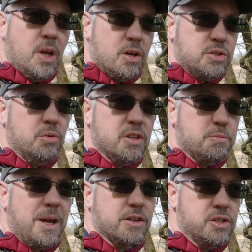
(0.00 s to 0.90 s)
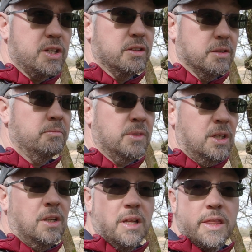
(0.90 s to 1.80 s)
I saw the spec sheet that
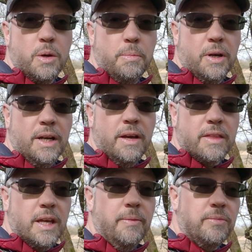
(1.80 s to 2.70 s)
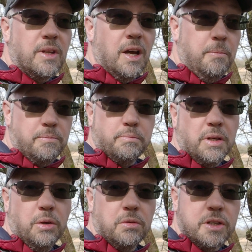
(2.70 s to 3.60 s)
they were putting out there and
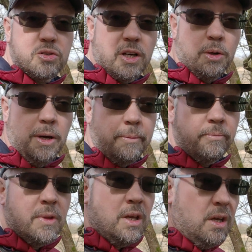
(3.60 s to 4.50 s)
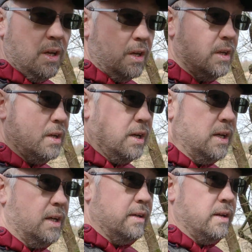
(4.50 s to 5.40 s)
pre-ordered it straight away.
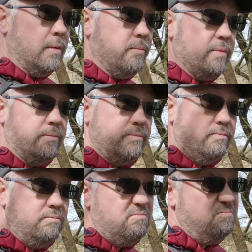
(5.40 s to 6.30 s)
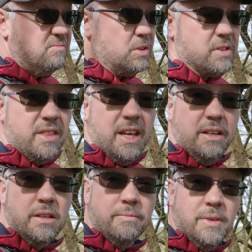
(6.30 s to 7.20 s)
And obviously
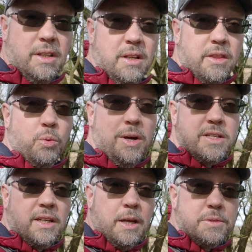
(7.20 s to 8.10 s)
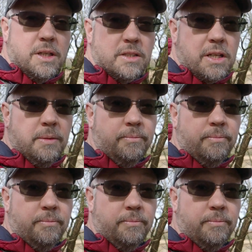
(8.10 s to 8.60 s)
then the waiting game started.